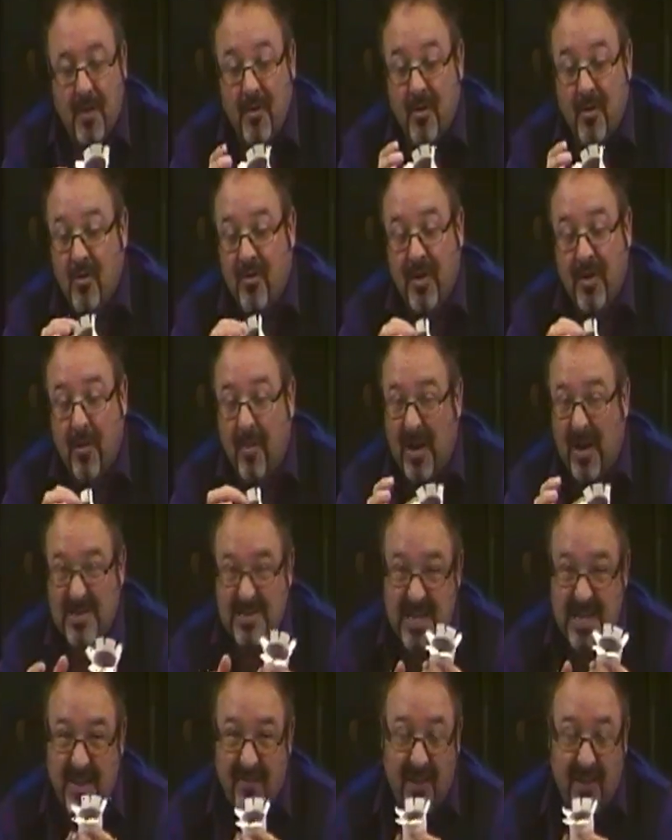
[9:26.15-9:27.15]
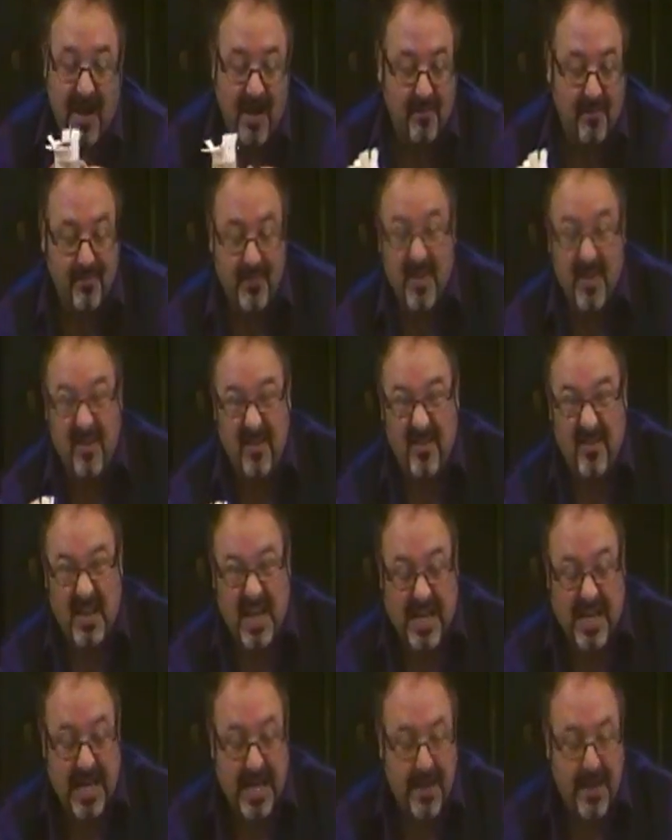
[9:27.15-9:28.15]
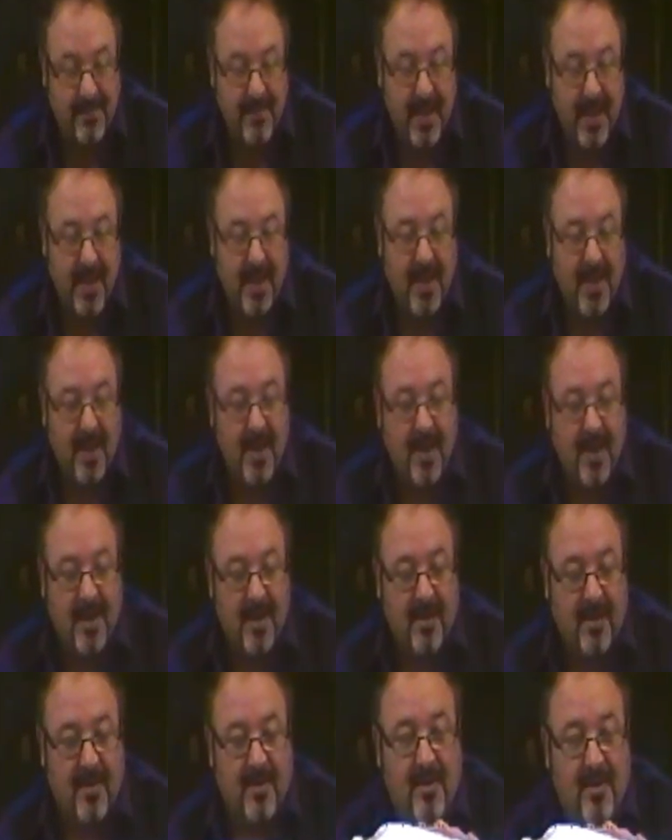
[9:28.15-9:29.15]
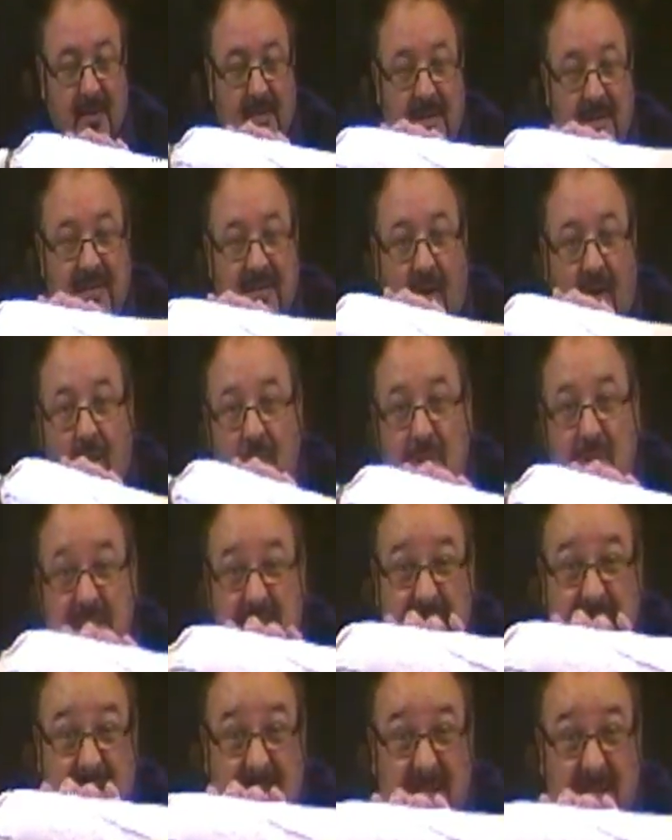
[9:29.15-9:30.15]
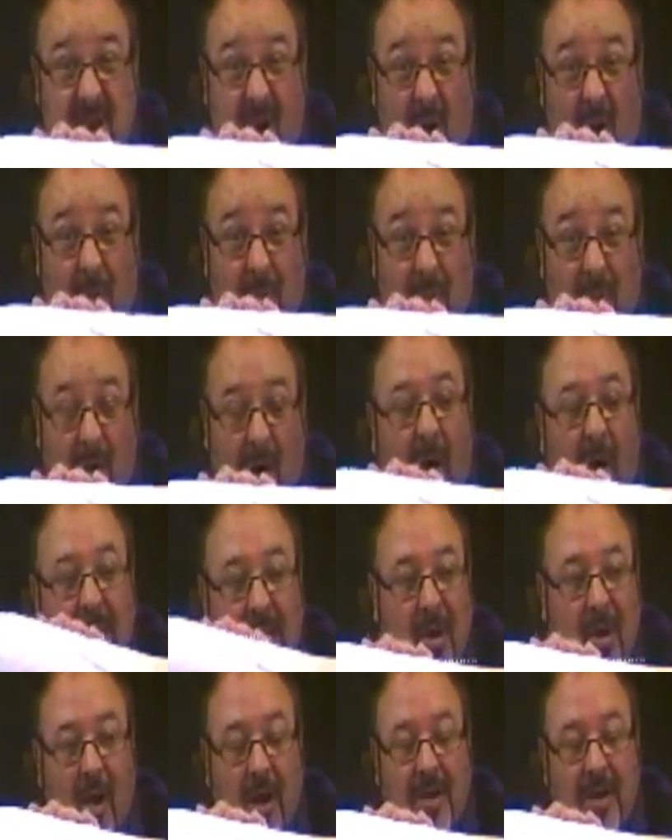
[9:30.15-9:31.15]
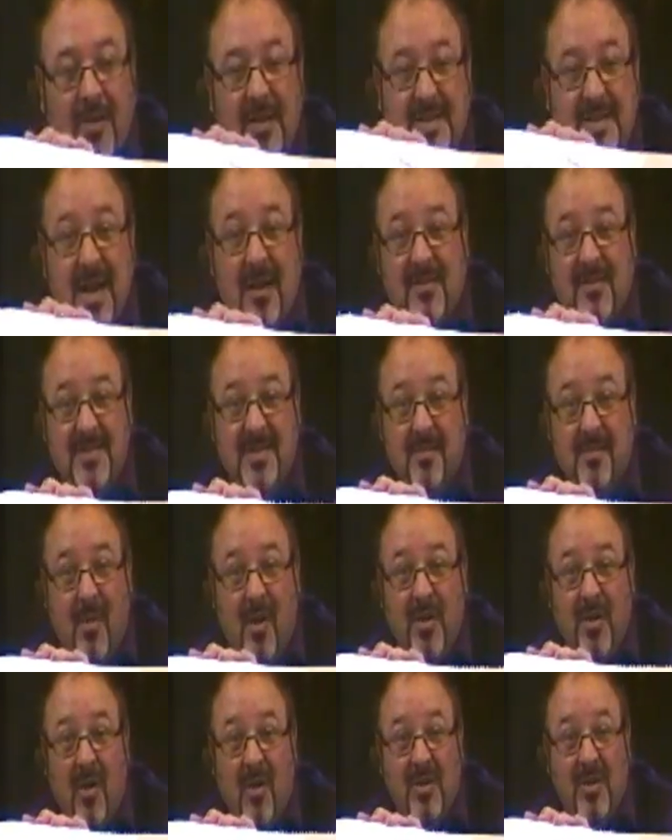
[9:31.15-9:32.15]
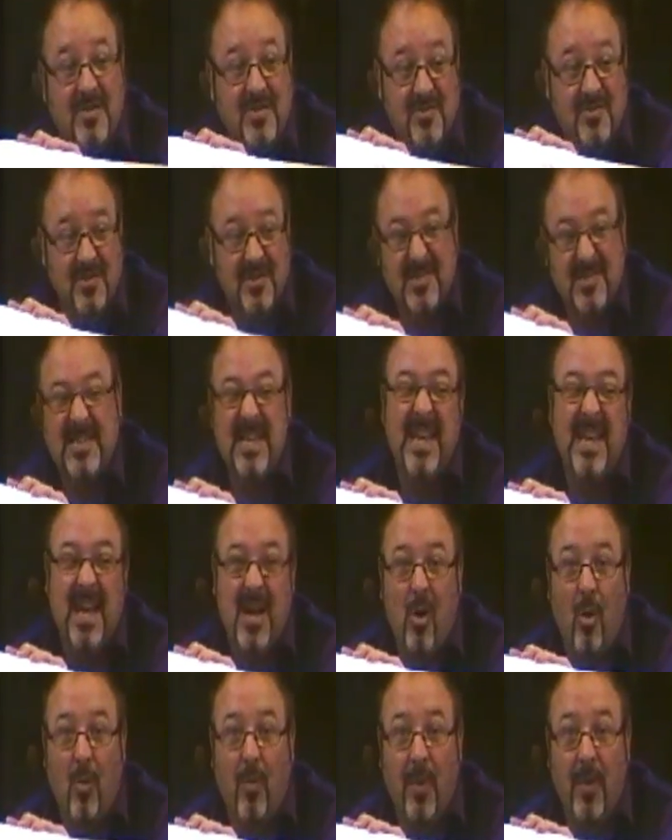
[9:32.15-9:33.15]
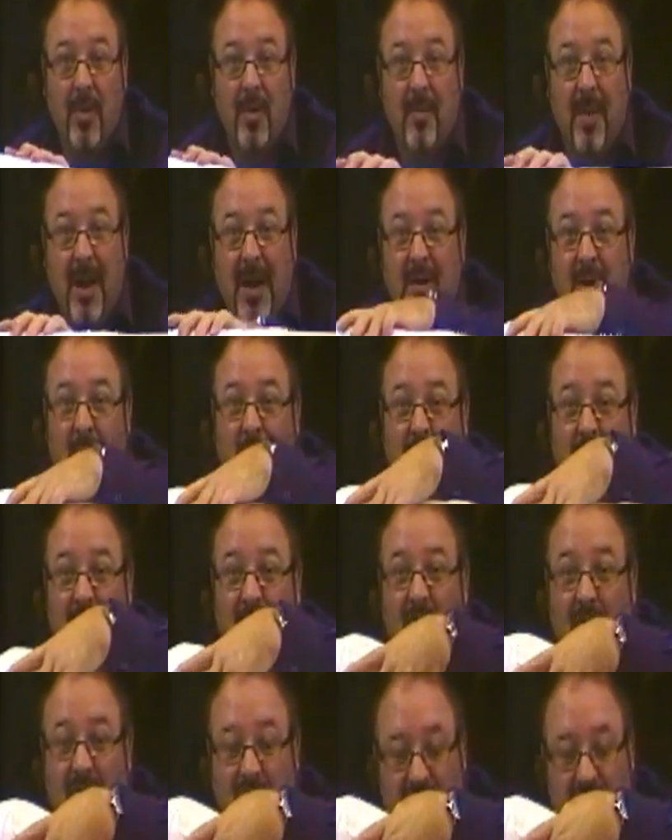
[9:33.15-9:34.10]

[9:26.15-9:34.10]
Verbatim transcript: Now, the good thing about sticky flower is it's sticky decide which is the top. I like the tails on my dinosaurs sticking up at the back, not